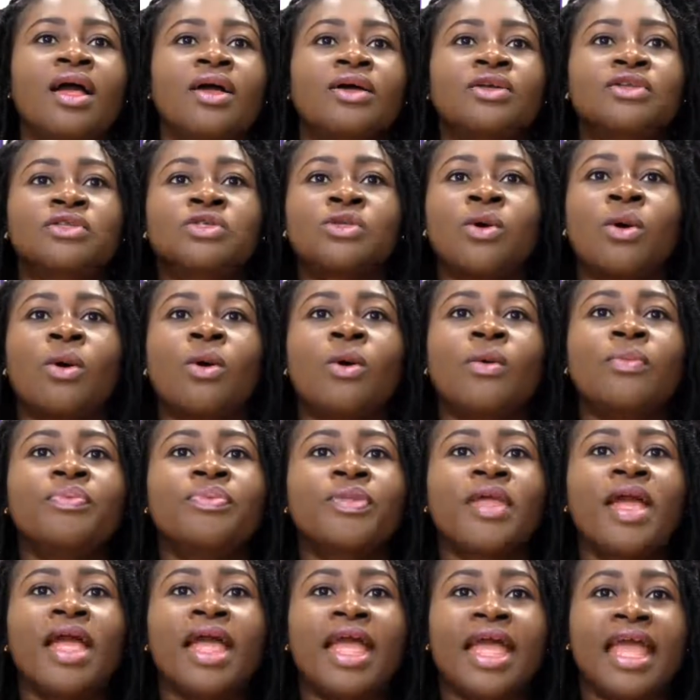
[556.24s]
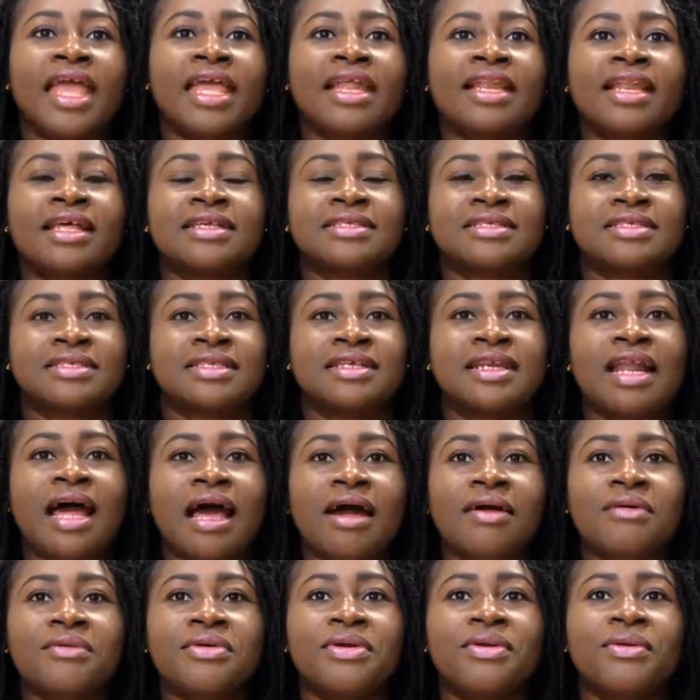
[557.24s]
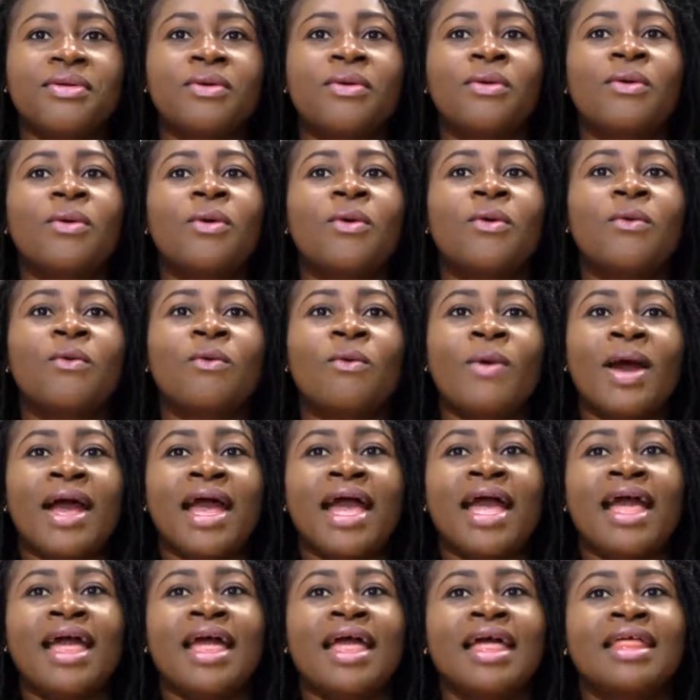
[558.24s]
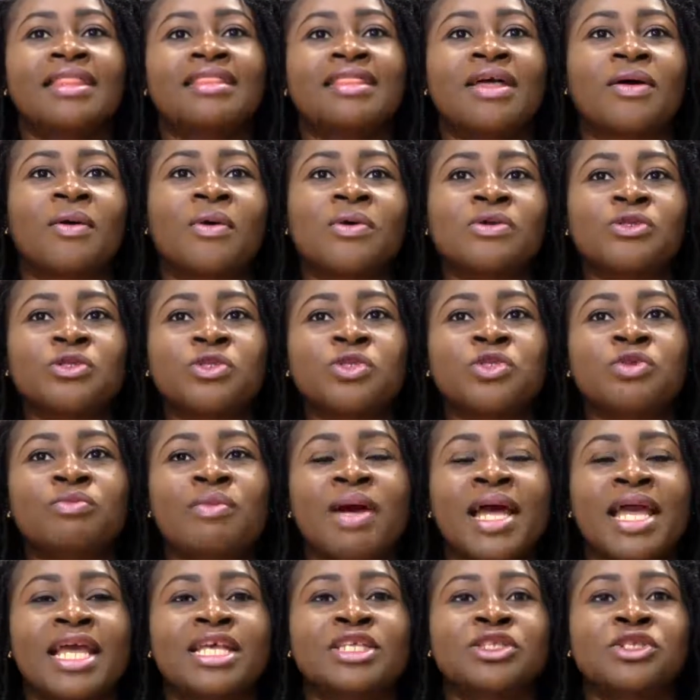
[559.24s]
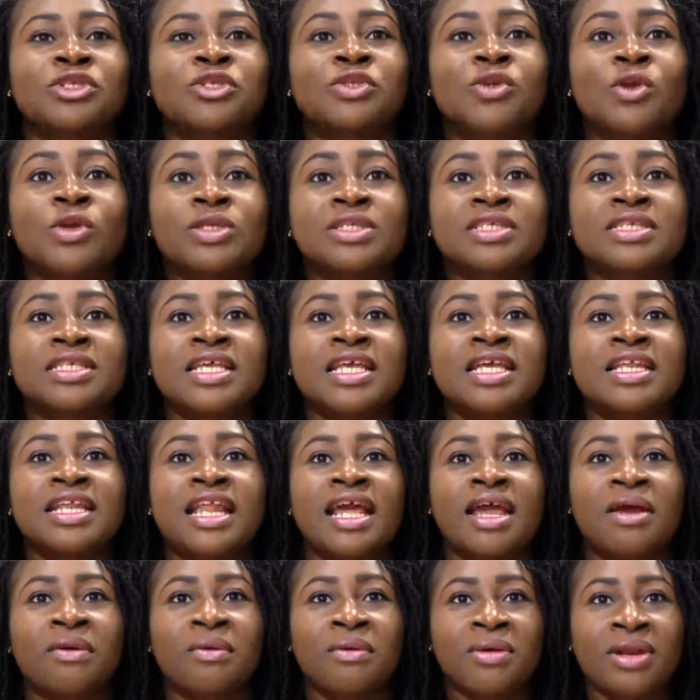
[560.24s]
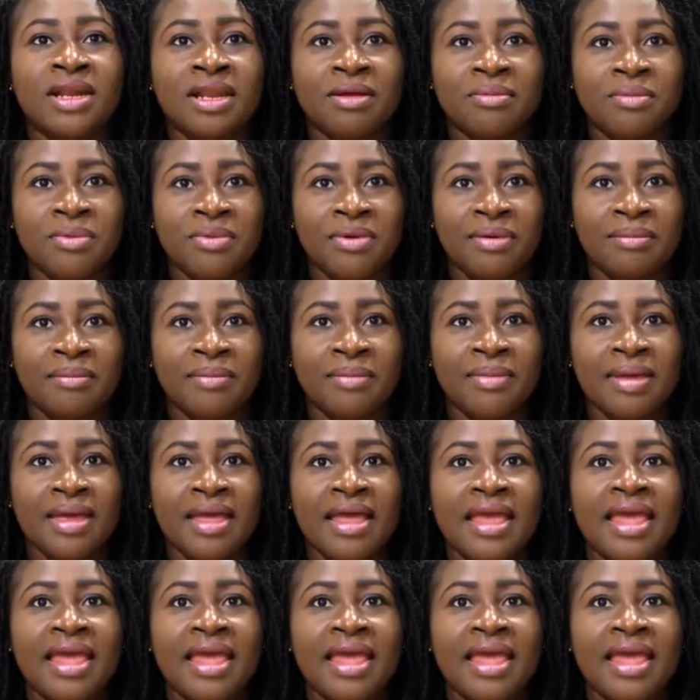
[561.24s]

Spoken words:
So in a scenario where the consumer is not in equilibrium,